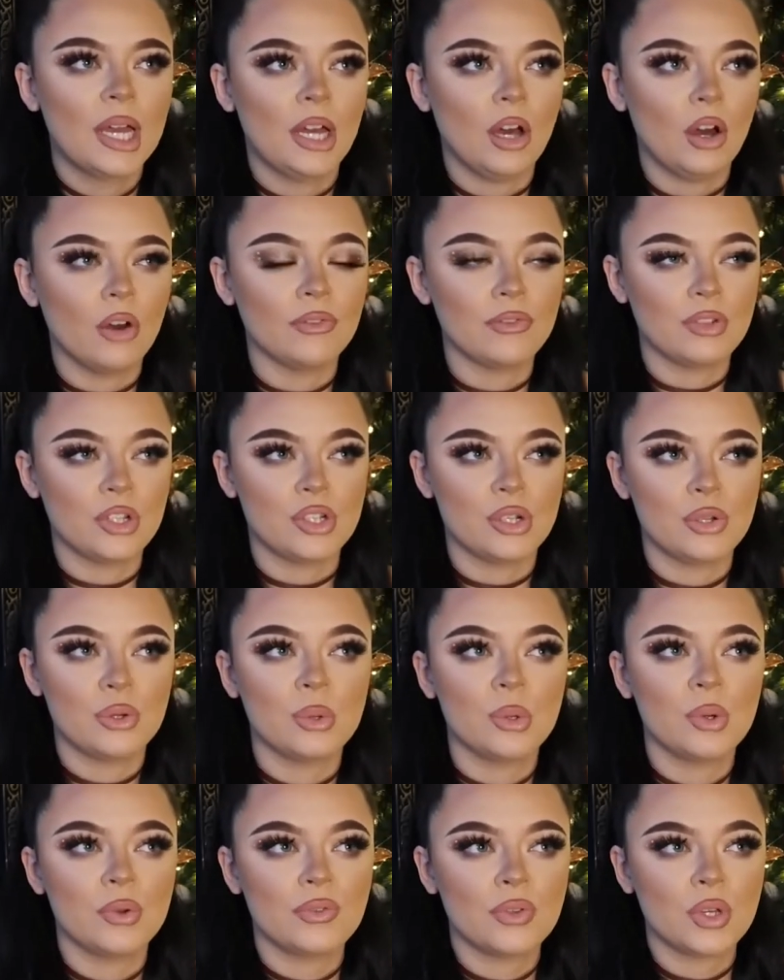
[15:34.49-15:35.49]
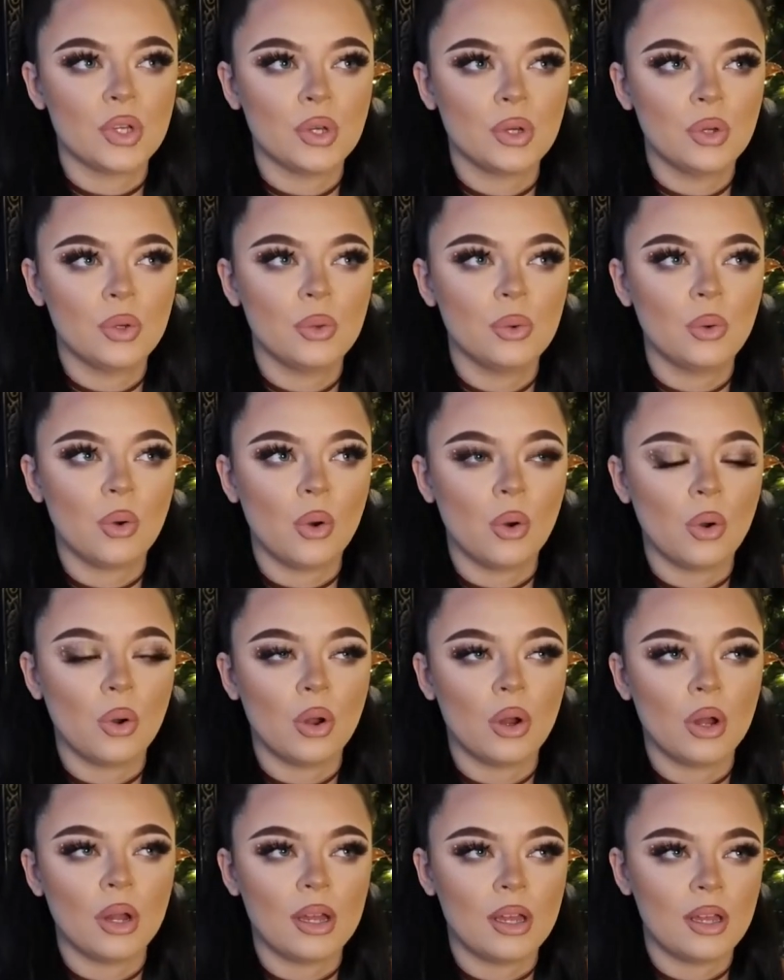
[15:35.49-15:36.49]
of the two of you,
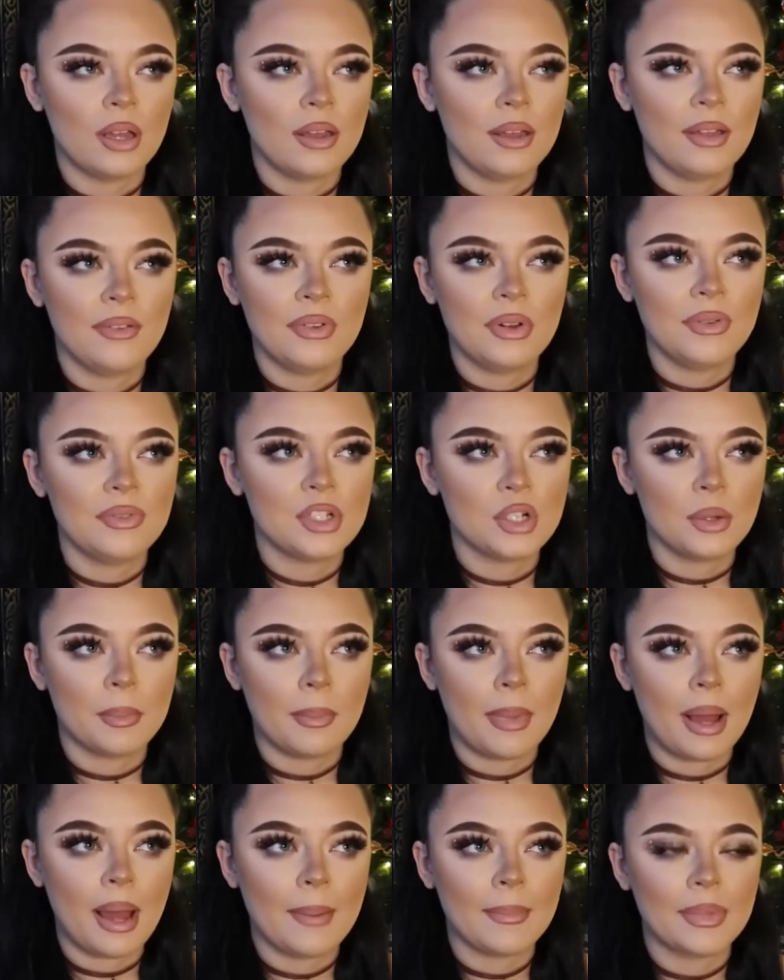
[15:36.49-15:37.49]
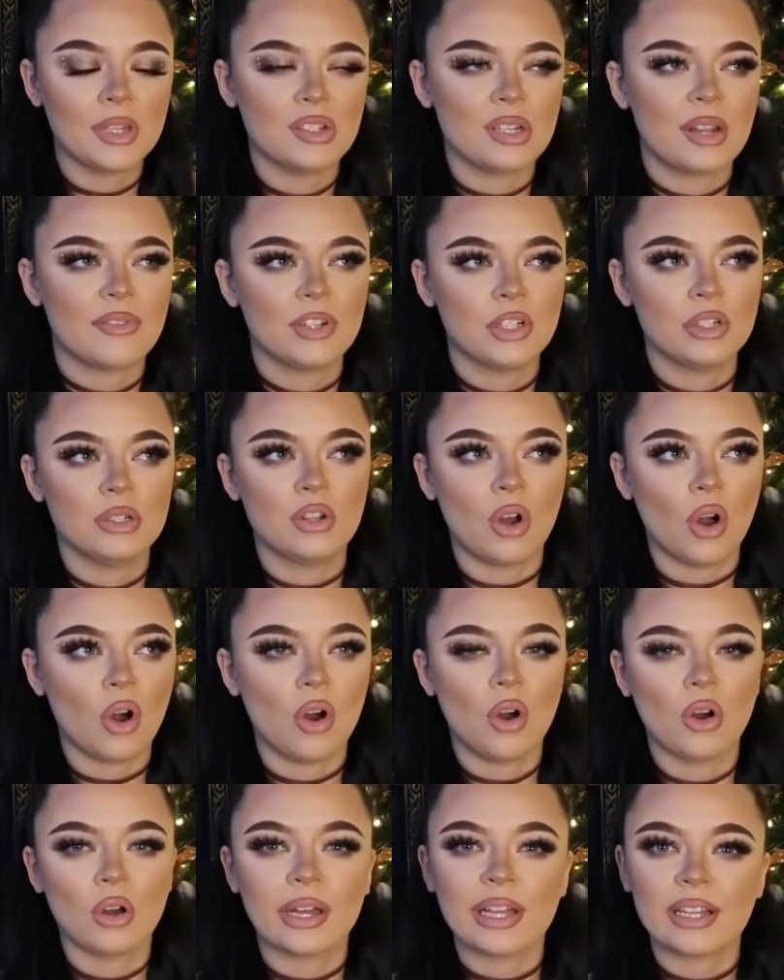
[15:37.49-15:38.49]
or even if it's your mom and you have a
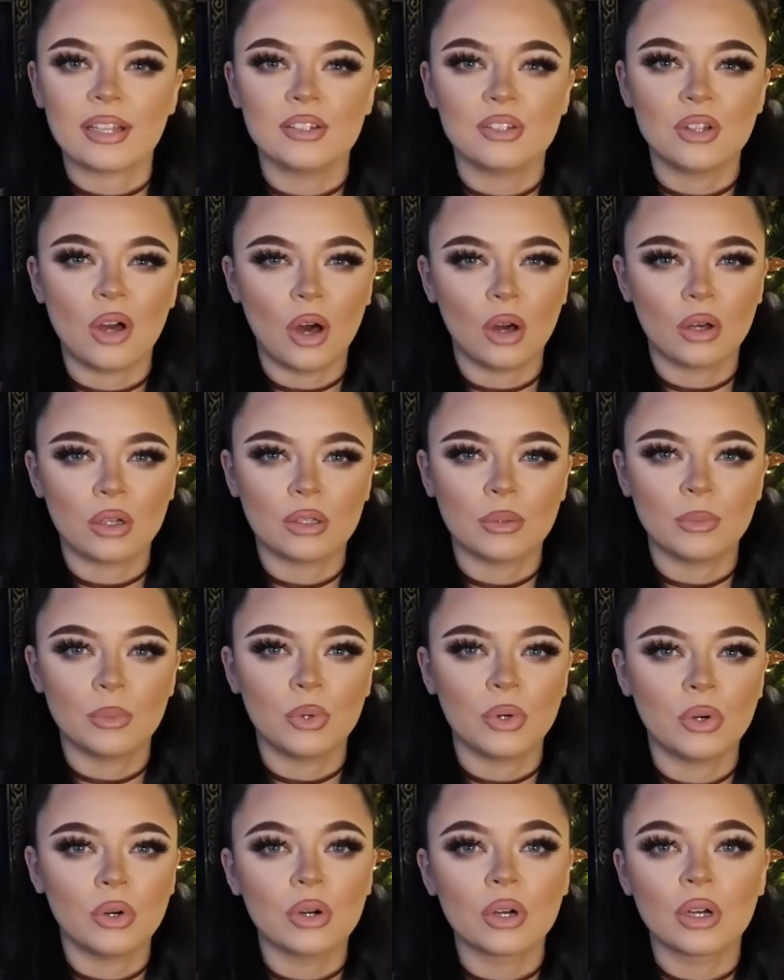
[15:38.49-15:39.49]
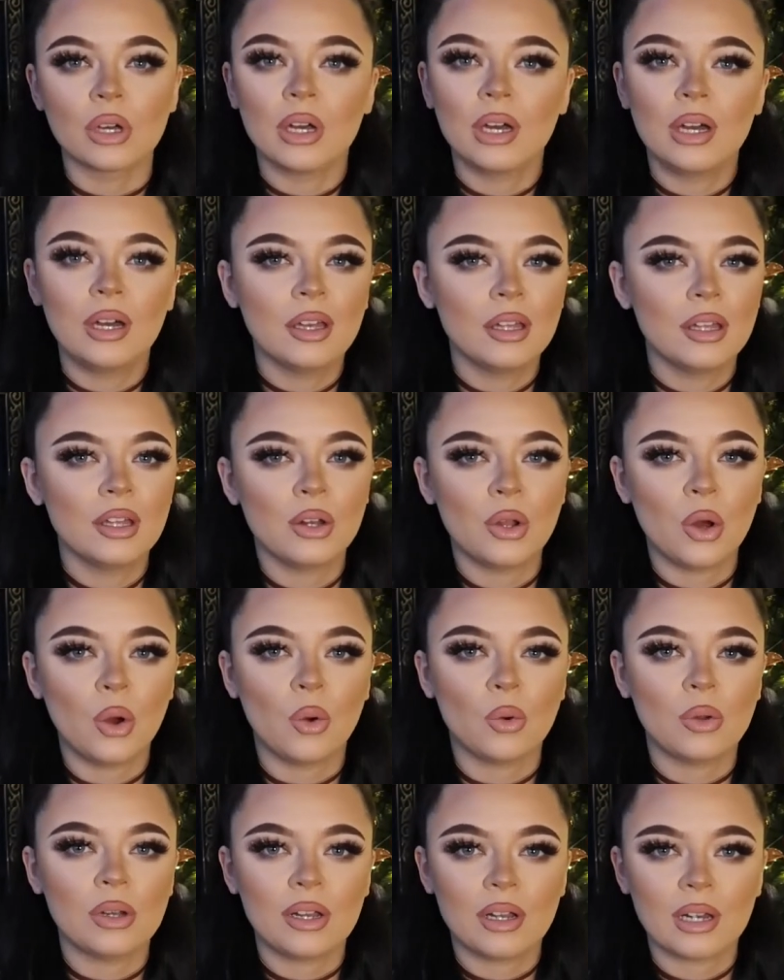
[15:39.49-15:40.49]
dog, get the dog on the mug, you know,
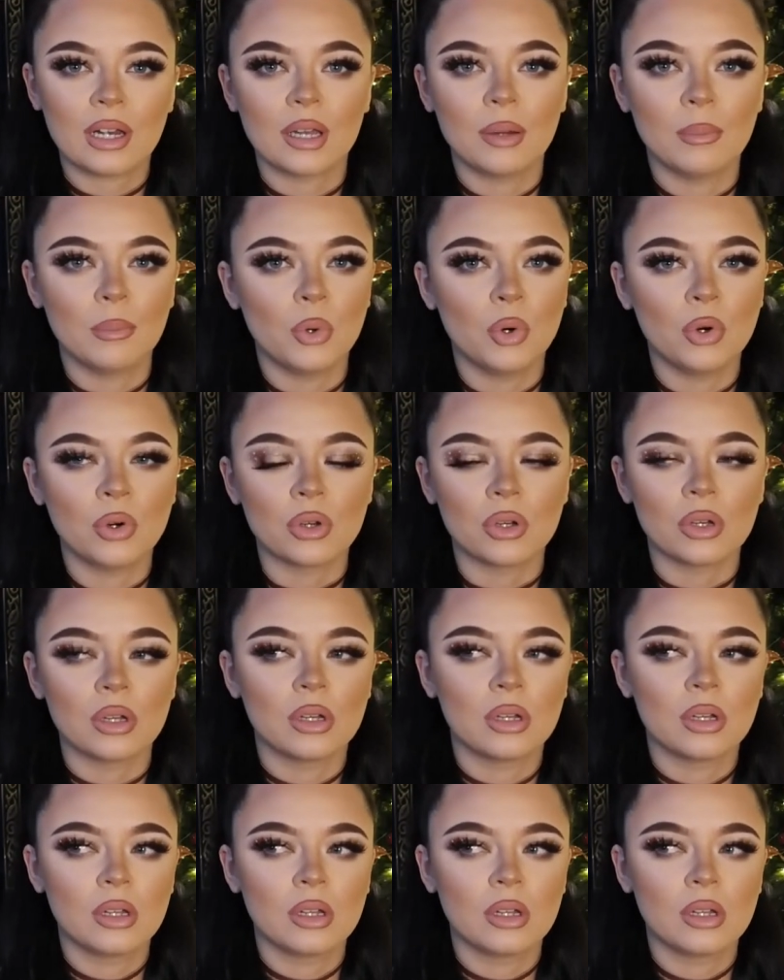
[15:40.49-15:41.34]
literally a mug.